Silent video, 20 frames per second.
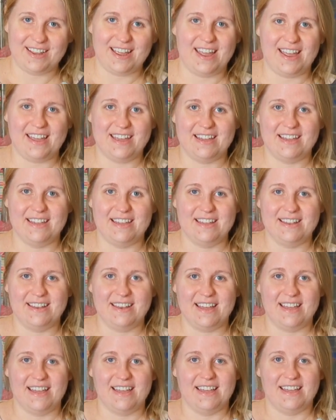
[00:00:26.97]

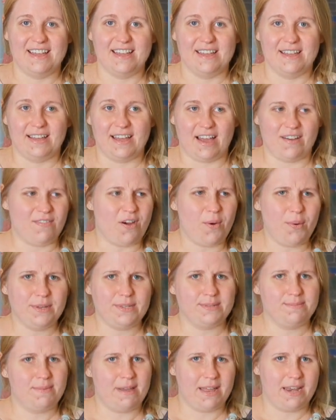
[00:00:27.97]
and I've
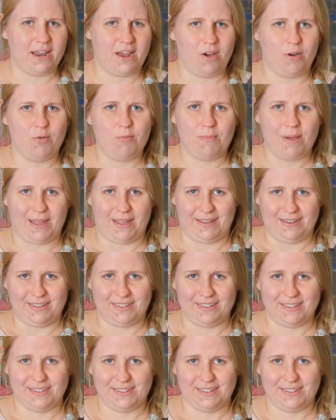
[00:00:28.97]
always made it homemade.